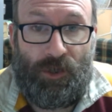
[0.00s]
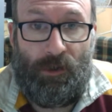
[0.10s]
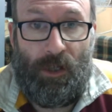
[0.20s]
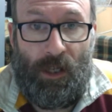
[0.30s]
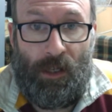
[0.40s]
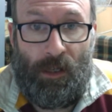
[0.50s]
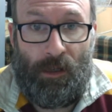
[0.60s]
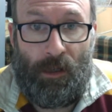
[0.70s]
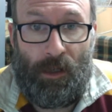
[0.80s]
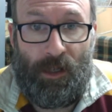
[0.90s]
tuning
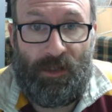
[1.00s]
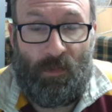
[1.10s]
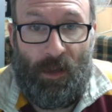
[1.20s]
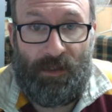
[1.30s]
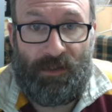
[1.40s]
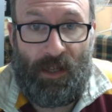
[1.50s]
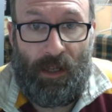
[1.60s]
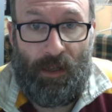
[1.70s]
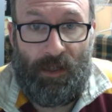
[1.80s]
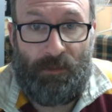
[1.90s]
in. It is
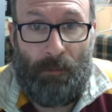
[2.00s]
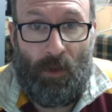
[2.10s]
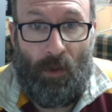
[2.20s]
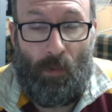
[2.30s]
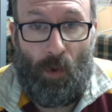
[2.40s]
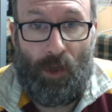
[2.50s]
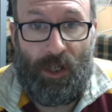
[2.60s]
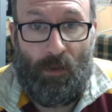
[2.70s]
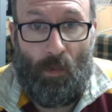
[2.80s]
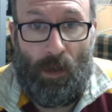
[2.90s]
Wednesday, it is middle of the
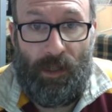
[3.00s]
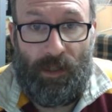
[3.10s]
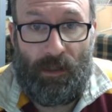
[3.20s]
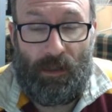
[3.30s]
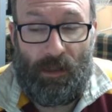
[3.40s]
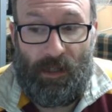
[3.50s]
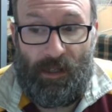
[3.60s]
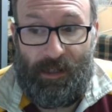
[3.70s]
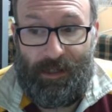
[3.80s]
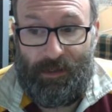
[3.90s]
working week,
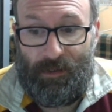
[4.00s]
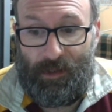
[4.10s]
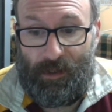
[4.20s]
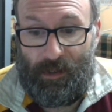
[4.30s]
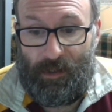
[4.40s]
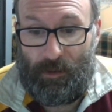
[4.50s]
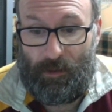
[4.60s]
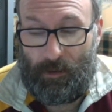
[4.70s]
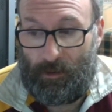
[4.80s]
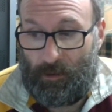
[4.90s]
and it
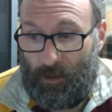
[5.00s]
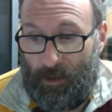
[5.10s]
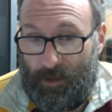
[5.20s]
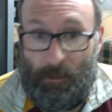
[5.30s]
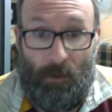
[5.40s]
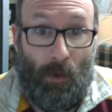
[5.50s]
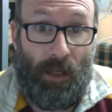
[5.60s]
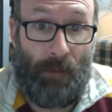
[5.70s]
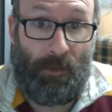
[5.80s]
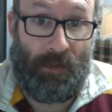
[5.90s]
is
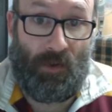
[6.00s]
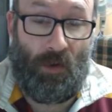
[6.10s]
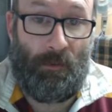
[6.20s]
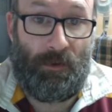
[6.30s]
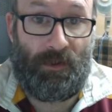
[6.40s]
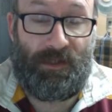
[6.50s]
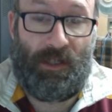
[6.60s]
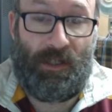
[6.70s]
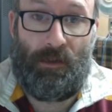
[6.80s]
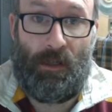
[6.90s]
midweek update time, as I
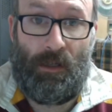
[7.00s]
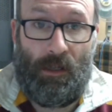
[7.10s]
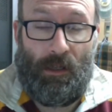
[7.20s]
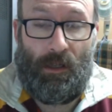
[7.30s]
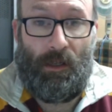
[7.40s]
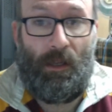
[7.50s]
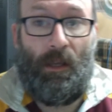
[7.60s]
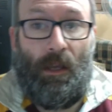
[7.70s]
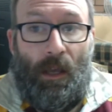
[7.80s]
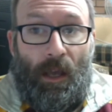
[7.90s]
said.
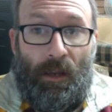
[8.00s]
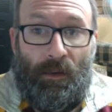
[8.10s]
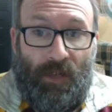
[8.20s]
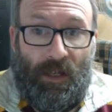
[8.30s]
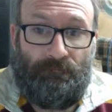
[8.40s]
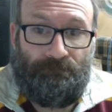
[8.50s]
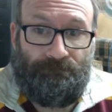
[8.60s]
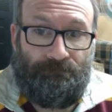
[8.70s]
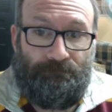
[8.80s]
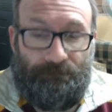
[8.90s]
And I'm
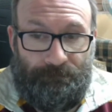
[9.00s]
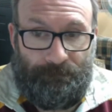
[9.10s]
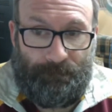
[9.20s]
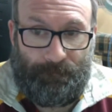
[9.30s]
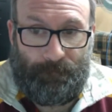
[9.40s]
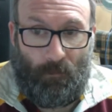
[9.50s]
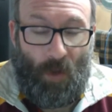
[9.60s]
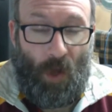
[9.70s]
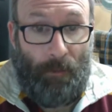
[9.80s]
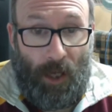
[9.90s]

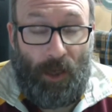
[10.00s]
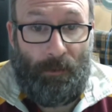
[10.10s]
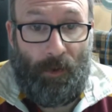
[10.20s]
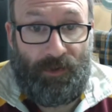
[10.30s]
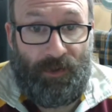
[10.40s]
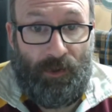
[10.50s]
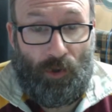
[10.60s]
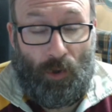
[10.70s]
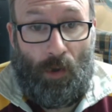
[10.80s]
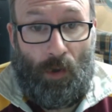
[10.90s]
the only person
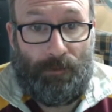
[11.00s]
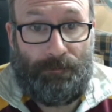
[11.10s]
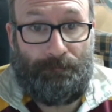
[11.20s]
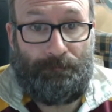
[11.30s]
in Geelong